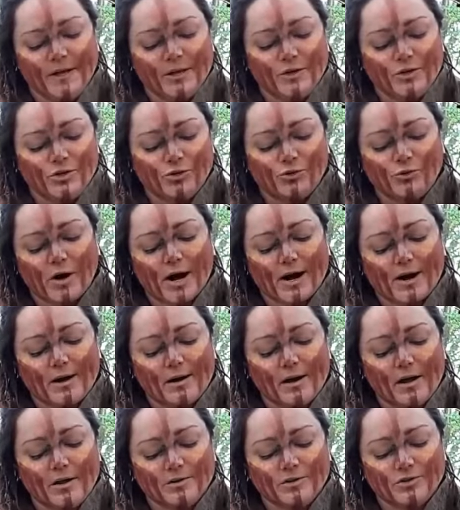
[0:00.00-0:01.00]
Torak
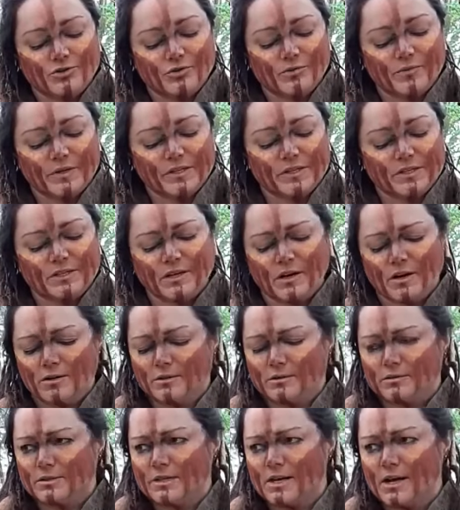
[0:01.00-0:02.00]
glanced from the
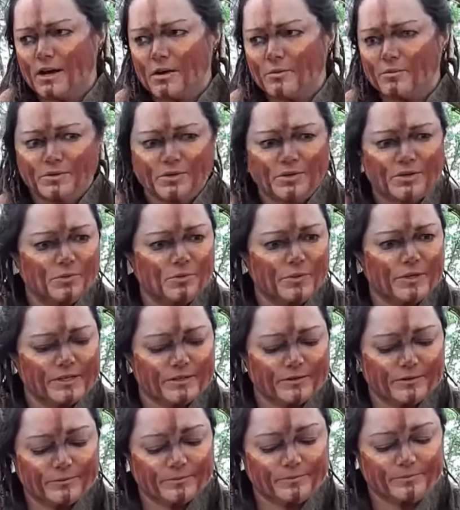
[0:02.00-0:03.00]
startled cub to the
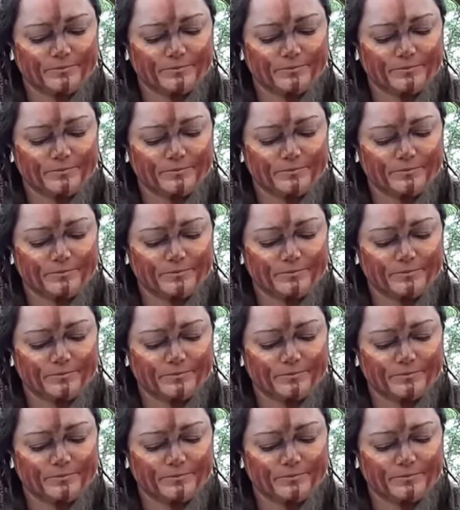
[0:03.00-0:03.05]
whistle.